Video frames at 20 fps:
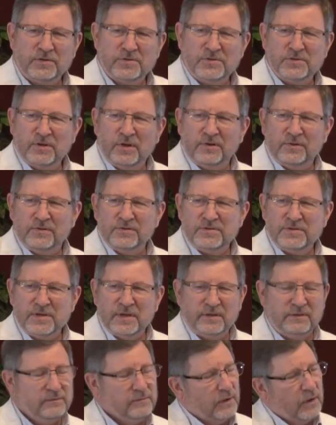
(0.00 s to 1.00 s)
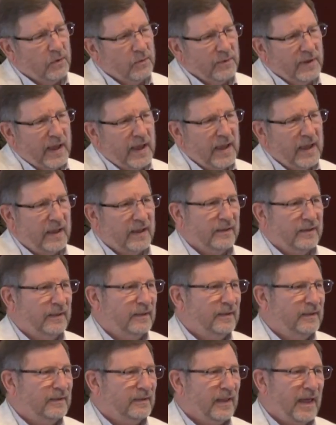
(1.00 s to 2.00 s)
his shoulders and said, "Okay,
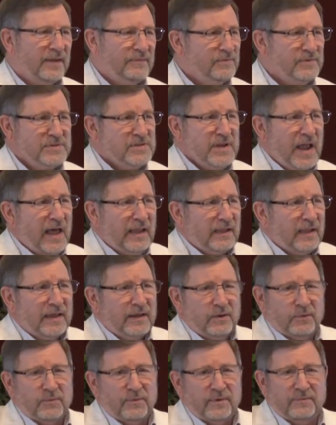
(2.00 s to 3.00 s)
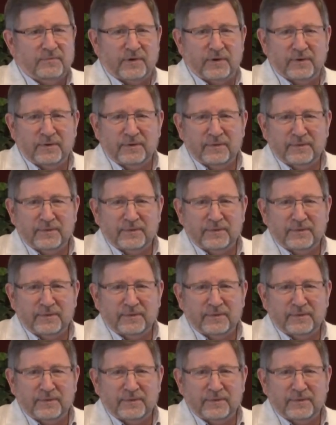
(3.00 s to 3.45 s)
life is not like a river."